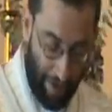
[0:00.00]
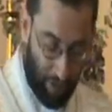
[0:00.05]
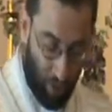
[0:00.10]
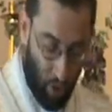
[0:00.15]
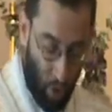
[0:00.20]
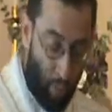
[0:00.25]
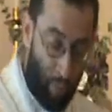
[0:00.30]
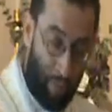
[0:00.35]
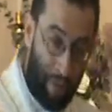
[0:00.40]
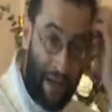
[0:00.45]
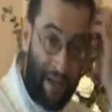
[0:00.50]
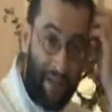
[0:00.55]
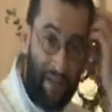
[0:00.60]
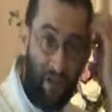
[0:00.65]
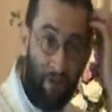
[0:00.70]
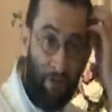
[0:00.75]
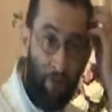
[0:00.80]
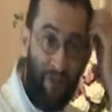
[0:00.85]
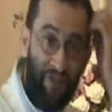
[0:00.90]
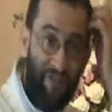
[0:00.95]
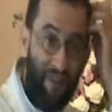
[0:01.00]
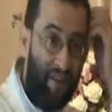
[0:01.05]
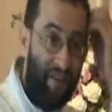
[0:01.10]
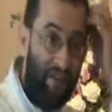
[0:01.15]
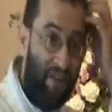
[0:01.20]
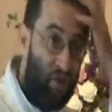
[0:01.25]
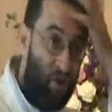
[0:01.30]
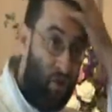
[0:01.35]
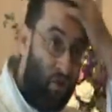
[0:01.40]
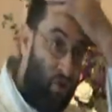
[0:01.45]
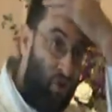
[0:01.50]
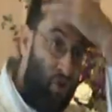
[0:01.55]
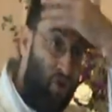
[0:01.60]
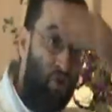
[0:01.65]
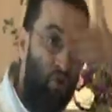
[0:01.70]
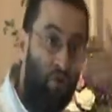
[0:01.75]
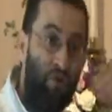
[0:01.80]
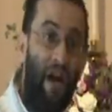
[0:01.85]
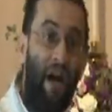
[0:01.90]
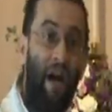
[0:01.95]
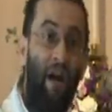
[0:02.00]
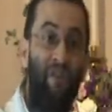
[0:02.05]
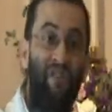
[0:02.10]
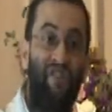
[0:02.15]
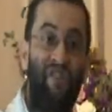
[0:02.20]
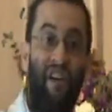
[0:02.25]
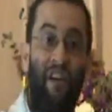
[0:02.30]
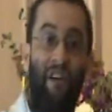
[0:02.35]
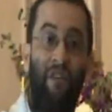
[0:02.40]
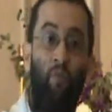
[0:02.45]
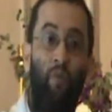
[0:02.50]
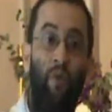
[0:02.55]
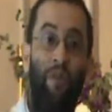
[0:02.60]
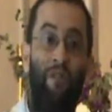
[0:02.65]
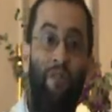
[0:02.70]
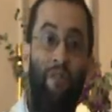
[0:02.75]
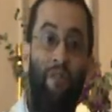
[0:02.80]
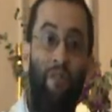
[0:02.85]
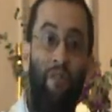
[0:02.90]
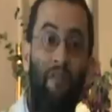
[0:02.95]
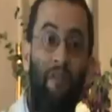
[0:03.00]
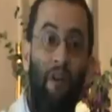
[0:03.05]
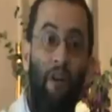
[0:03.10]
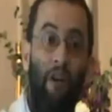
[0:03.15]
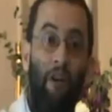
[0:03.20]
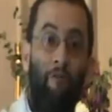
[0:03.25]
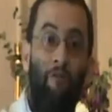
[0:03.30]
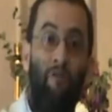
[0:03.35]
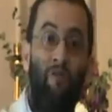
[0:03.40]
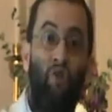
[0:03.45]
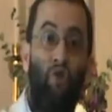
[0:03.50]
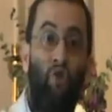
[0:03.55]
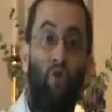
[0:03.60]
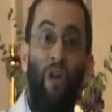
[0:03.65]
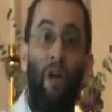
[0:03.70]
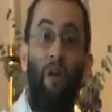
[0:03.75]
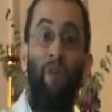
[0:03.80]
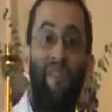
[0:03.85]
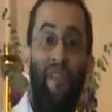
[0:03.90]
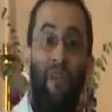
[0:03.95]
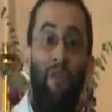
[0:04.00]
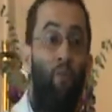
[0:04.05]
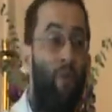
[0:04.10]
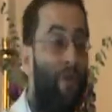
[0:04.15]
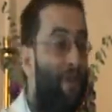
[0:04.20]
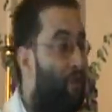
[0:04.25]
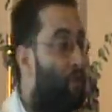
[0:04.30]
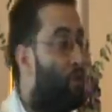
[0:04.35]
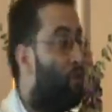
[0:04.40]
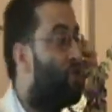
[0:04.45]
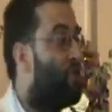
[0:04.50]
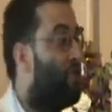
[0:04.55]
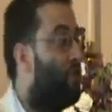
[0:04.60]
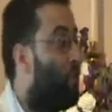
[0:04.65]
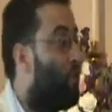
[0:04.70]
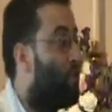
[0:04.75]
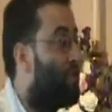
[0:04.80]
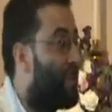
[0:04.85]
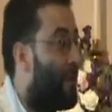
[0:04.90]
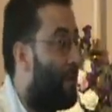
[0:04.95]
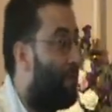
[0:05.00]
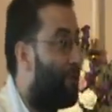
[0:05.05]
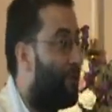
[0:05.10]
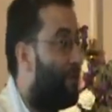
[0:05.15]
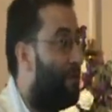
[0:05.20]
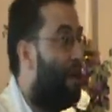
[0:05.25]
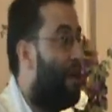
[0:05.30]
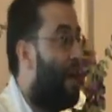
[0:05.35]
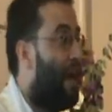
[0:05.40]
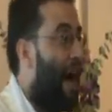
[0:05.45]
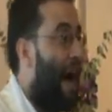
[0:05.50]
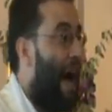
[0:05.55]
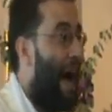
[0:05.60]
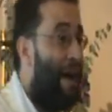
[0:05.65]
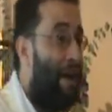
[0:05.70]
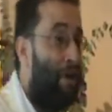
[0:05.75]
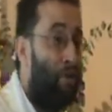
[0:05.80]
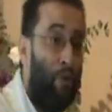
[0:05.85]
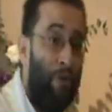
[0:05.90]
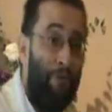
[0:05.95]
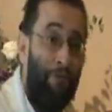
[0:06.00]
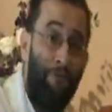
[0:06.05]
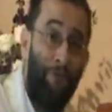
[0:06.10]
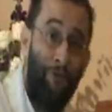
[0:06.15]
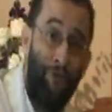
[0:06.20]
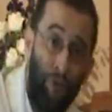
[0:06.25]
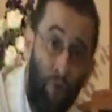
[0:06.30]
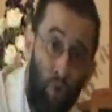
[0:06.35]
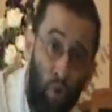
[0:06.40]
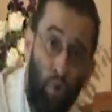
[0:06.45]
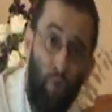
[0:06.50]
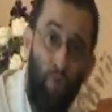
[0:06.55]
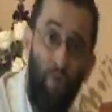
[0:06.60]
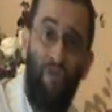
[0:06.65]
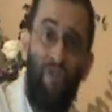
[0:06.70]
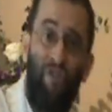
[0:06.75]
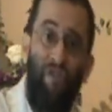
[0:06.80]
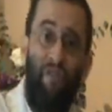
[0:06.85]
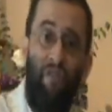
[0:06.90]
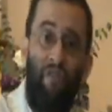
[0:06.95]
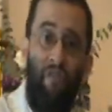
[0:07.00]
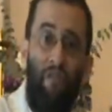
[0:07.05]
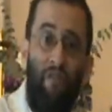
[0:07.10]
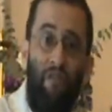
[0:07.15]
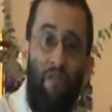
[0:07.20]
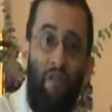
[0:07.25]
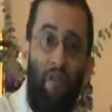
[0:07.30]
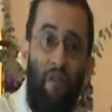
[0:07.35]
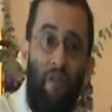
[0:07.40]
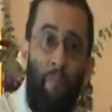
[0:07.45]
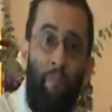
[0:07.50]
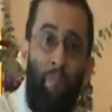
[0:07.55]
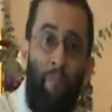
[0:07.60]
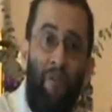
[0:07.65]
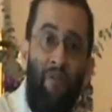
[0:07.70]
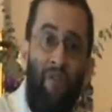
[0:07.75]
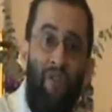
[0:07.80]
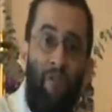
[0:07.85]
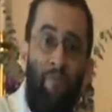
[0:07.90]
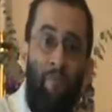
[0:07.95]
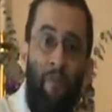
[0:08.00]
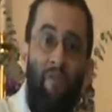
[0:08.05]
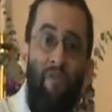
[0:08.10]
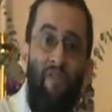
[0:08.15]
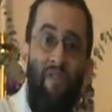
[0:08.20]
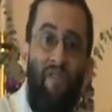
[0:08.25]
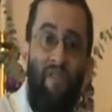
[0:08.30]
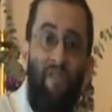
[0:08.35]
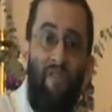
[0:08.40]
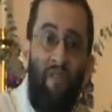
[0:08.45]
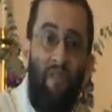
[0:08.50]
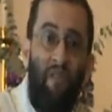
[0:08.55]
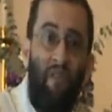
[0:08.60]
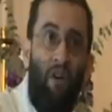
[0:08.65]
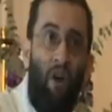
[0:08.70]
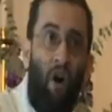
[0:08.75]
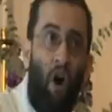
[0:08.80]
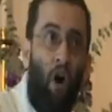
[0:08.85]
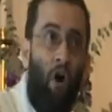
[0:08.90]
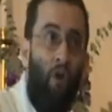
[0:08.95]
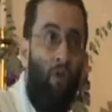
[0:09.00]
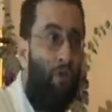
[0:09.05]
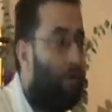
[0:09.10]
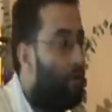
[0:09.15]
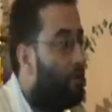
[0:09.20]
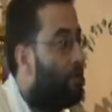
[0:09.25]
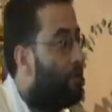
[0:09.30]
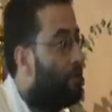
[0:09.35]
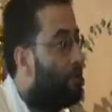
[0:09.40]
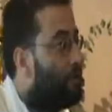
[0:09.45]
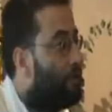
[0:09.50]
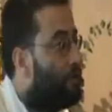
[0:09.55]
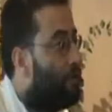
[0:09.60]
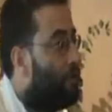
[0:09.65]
we have no plans of retaliation should outside win. Should outside win at the general chapter, I refuse punishments on